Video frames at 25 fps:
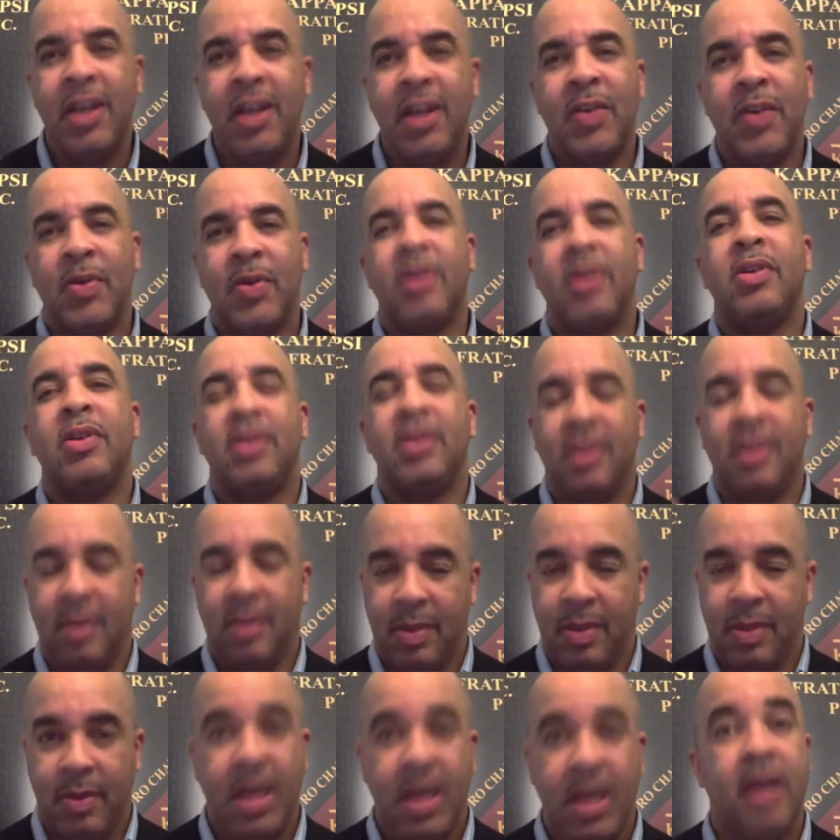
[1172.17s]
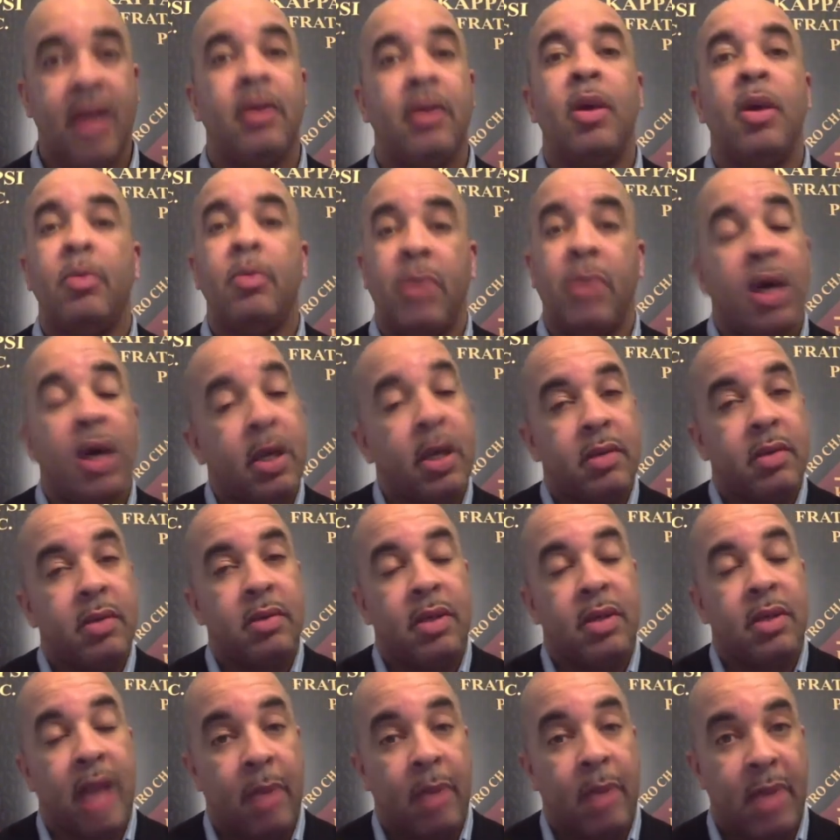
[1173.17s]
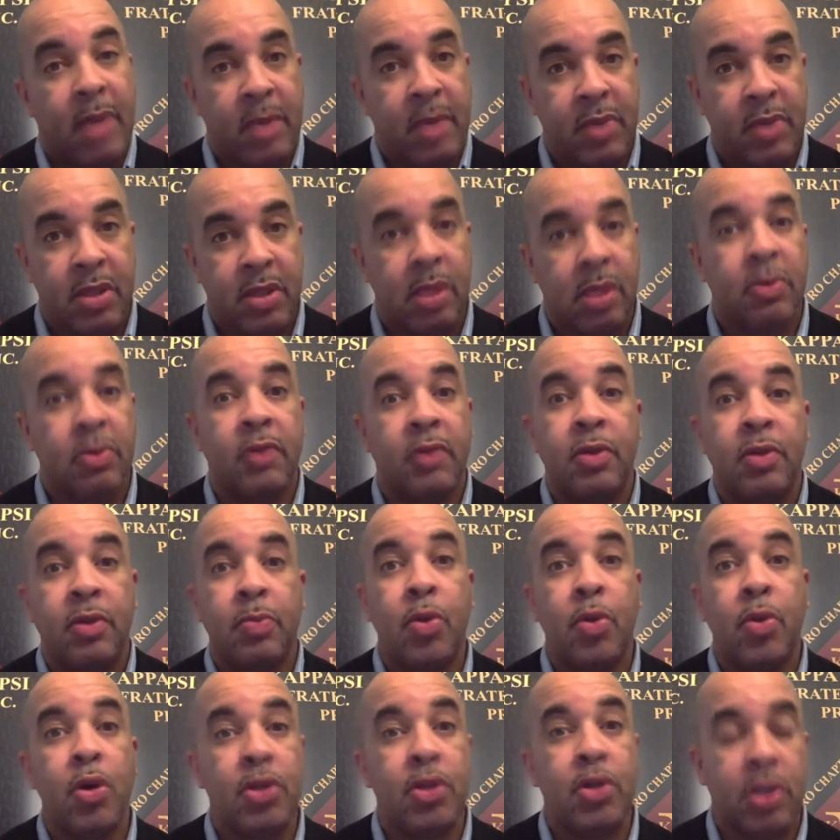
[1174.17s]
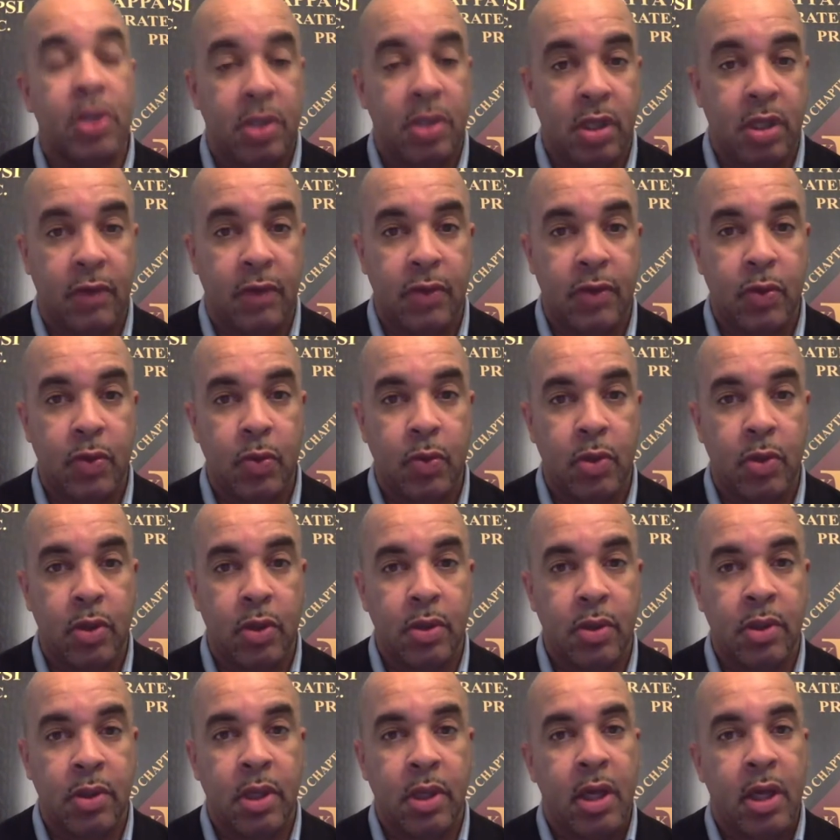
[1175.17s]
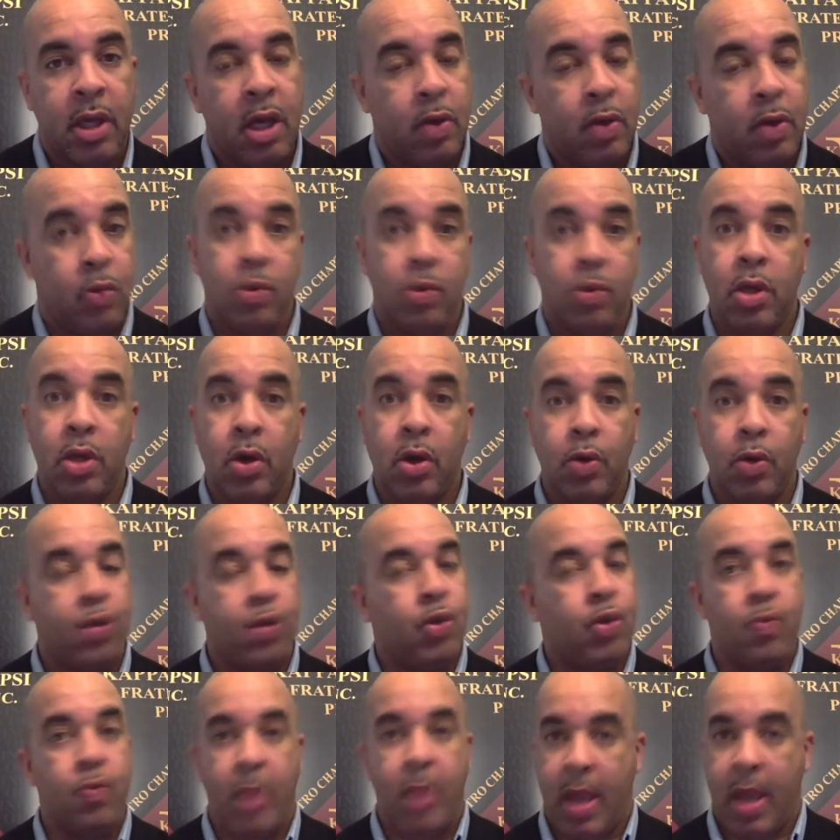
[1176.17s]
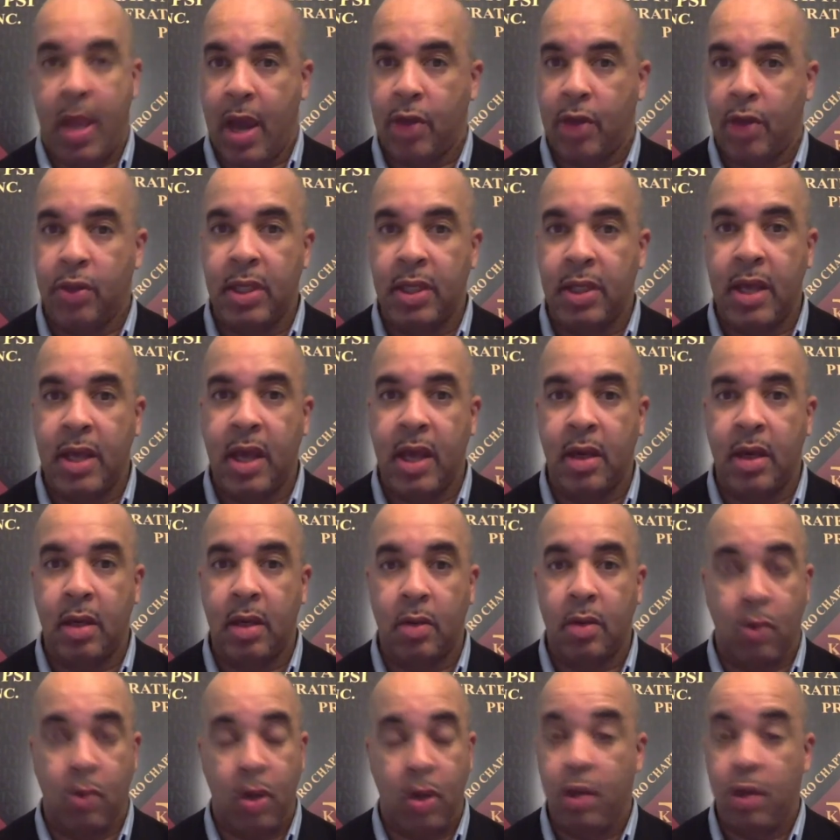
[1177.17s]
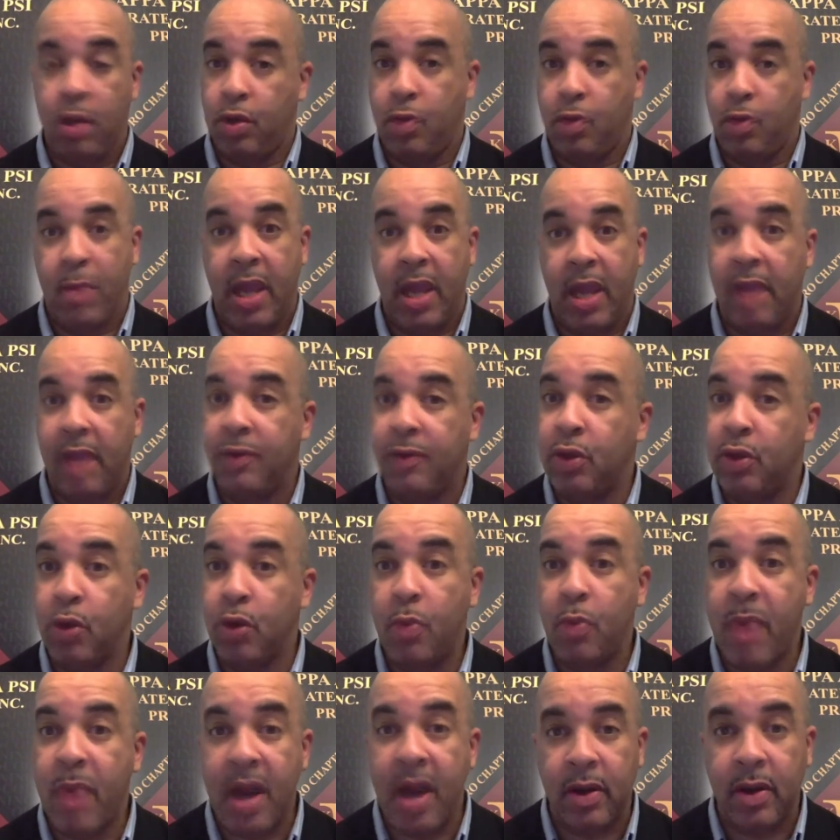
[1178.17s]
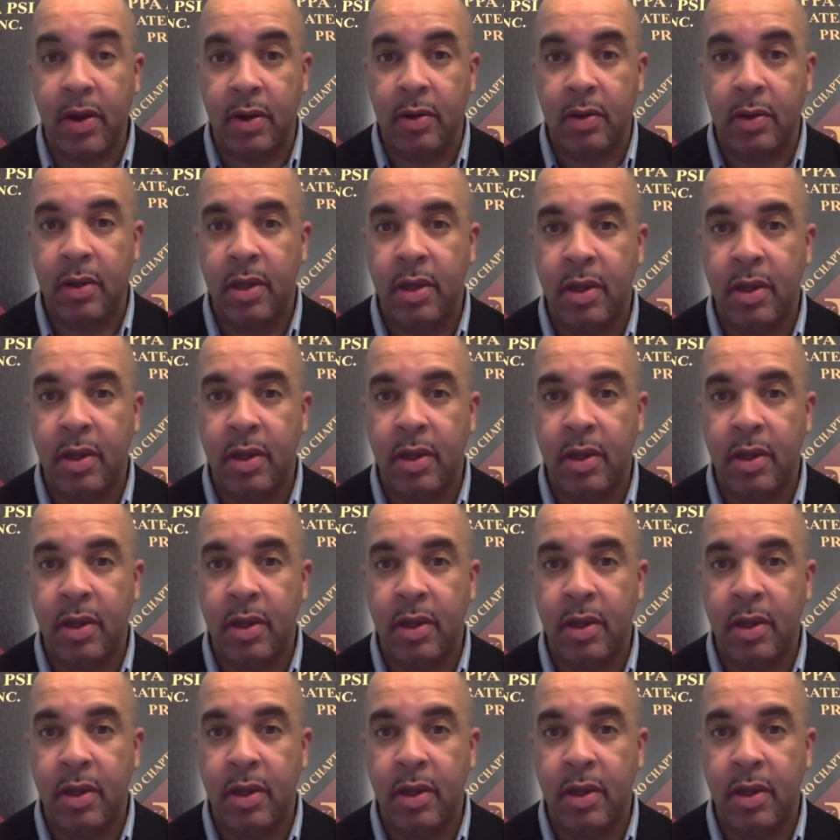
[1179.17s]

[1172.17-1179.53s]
Well, again, but that might be something to push yourself towards. And who knows, you may actually get it, or you may even do better.